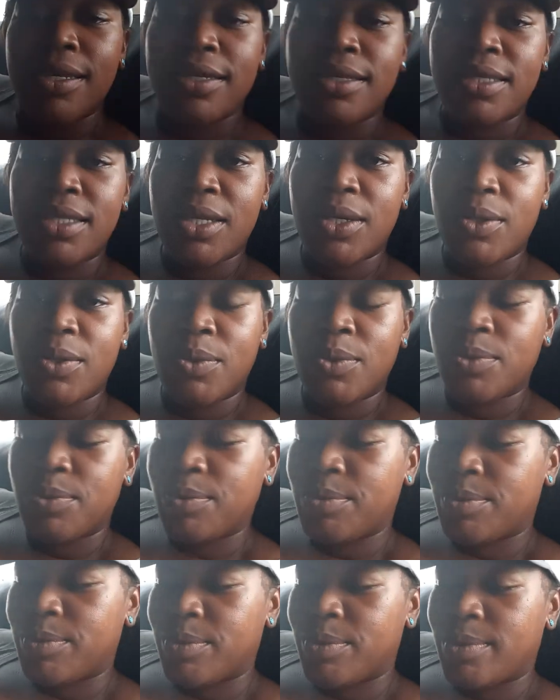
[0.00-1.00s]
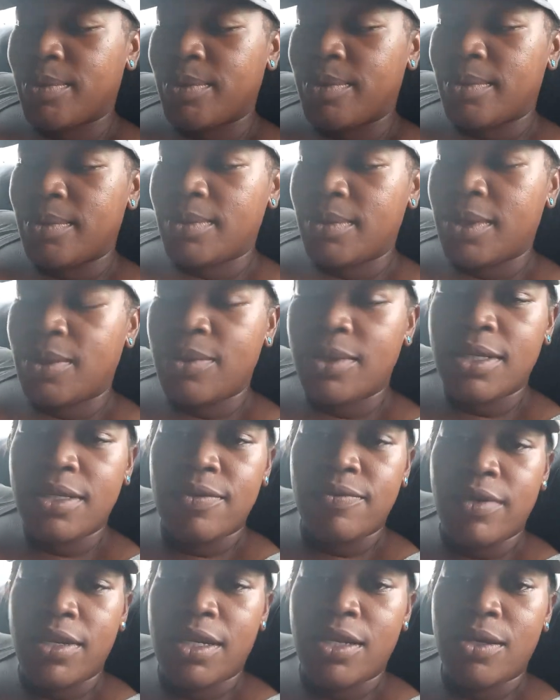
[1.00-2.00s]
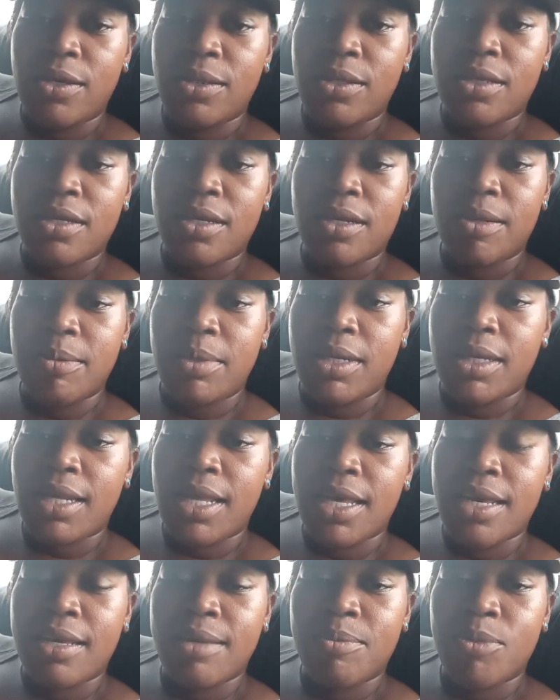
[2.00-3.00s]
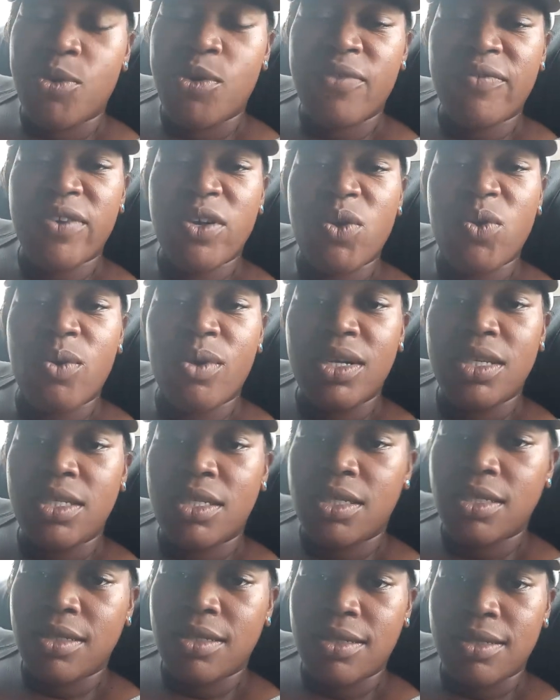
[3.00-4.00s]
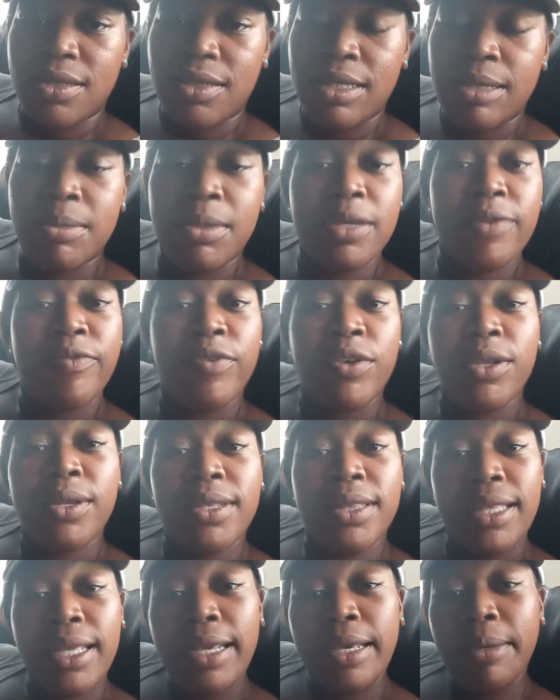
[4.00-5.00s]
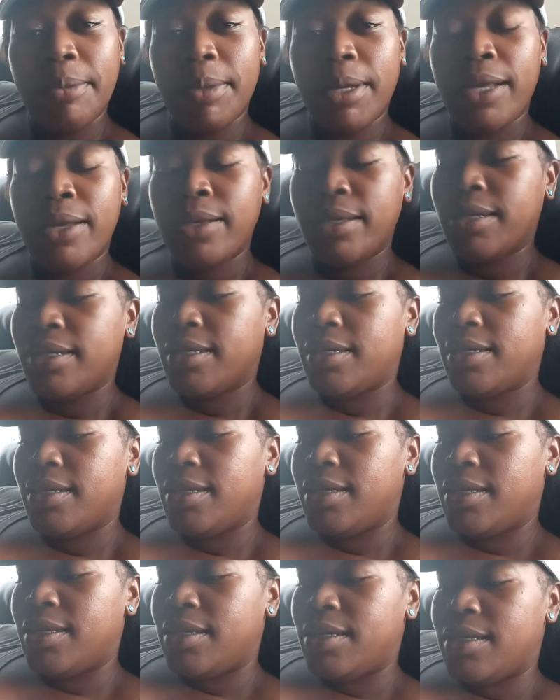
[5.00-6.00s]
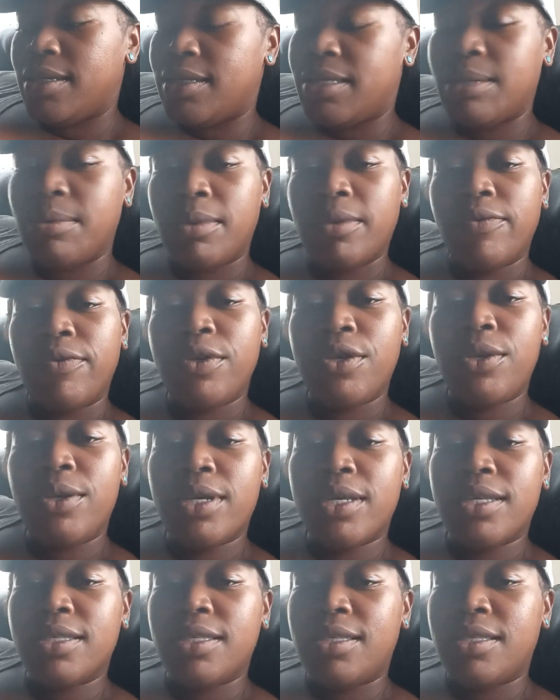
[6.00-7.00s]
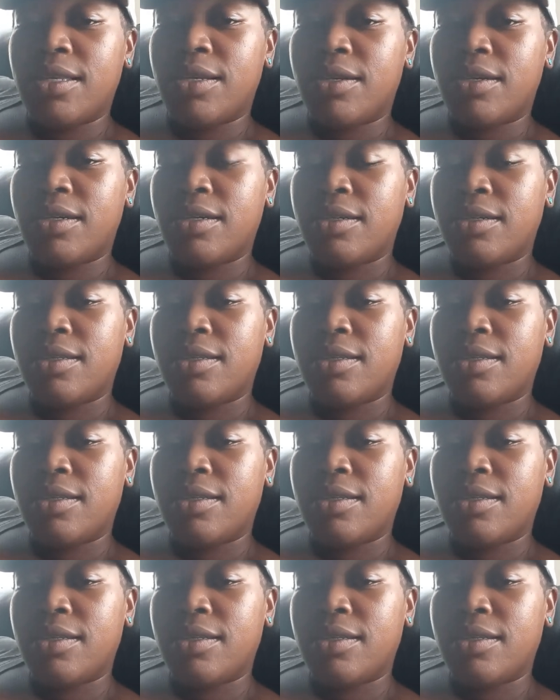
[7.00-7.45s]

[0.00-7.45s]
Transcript: So, on this video, it's gonna be like more of a question, something for you to think about, something for you to consider.